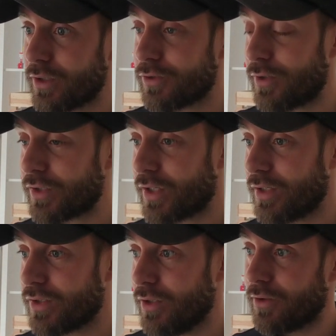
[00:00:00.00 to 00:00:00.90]
the trash can
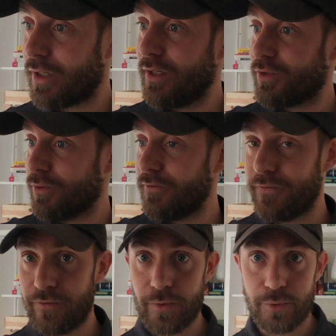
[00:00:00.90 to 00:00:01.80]
and say, okay, it's only
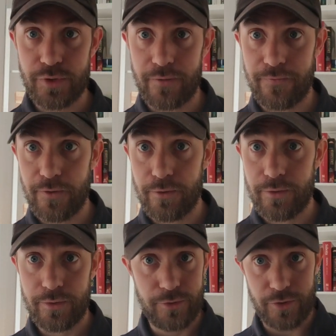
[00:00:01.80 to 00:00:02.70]
50% filled,
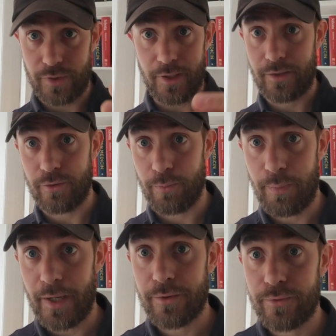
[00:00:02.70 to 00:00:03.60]
just like your
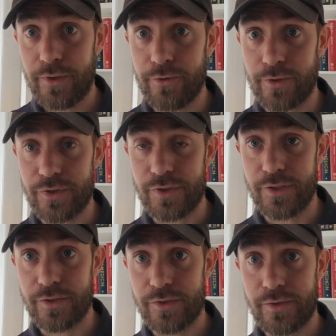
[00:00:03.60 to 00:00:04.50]
battery. You can see
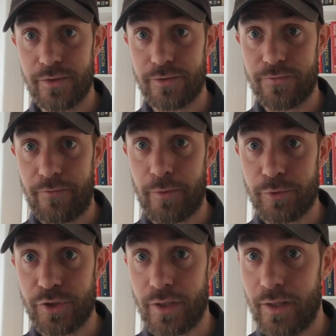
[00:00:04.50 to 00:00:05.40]
there's
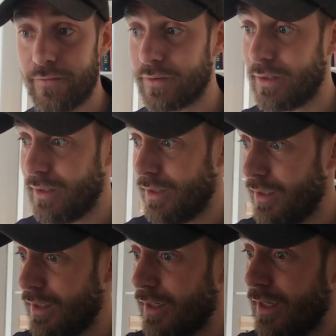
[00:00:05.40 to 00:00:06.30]
50% left,
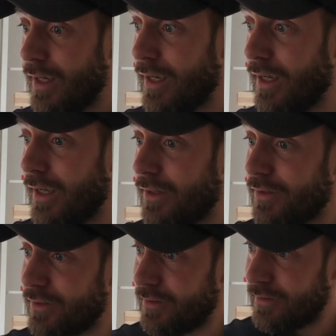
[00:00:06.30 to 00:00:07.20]
and
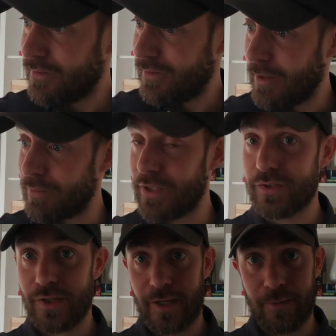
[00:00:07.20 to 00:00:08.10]
that
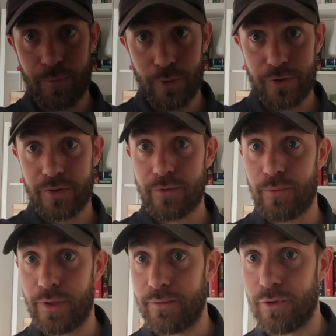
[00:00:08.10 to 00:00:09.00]
means I can put
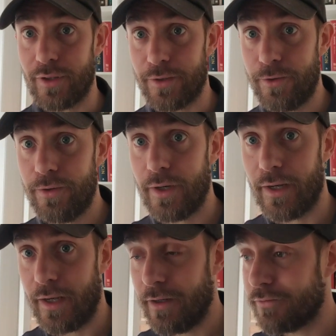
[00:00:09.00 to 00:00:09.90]
whatever litter I
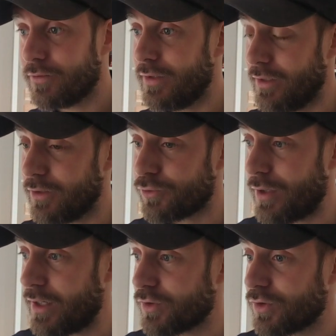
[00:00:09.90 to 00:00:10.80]
have in the
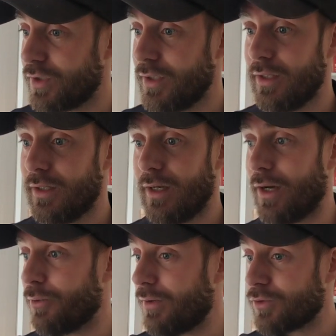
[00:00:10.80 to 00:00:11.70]
trash. I
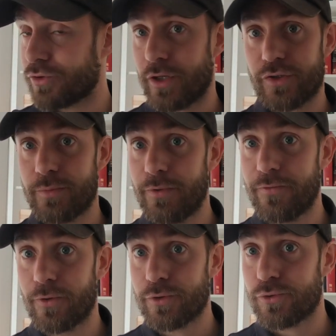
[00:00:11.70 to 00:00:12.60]
don't have to touch it
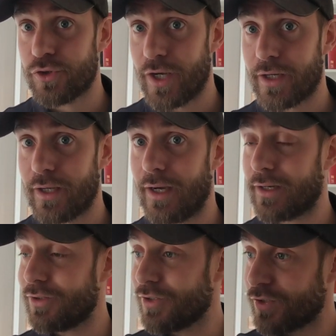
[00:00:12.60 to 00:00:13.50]
before to check, I
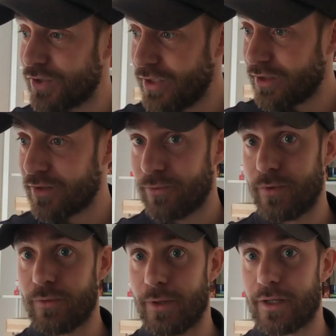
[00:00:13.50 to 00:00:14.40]
can just see it
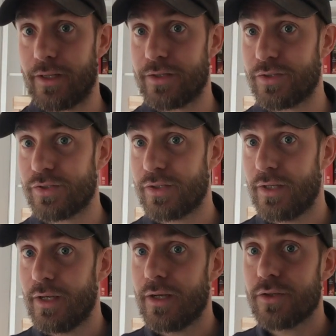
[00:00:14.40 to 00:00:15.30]
with my glasses.
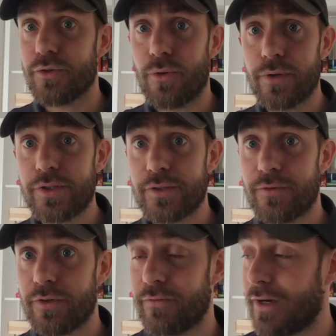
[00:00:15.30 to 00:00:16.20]
So all these
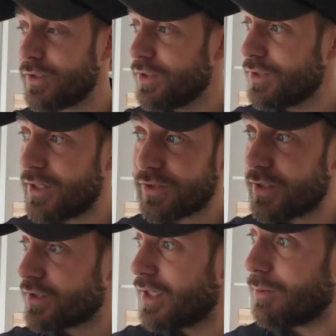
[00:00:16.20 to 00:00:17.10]
different devices, that's an
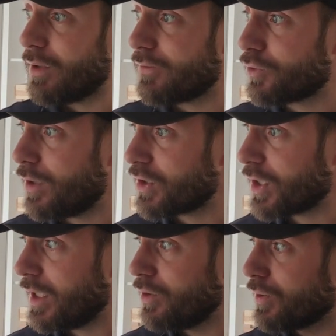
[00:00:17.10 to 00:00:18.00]
example of a trash
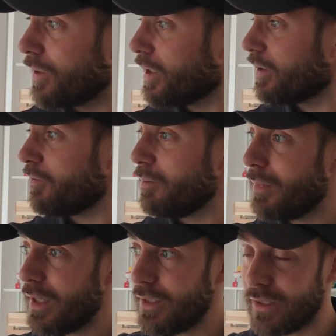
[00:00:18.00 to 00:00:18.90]
can. You can think of
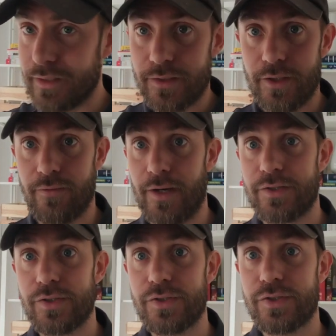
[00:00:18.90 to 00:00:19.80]
many
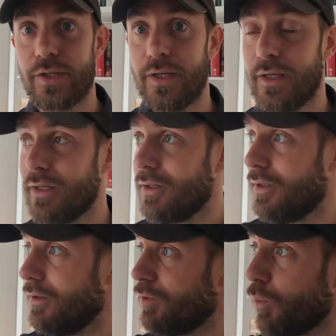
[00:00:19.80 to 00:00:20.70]
devices.
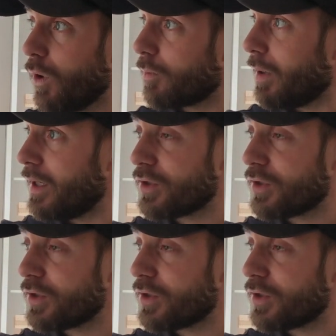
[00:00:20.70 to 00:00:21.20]
If you walk by a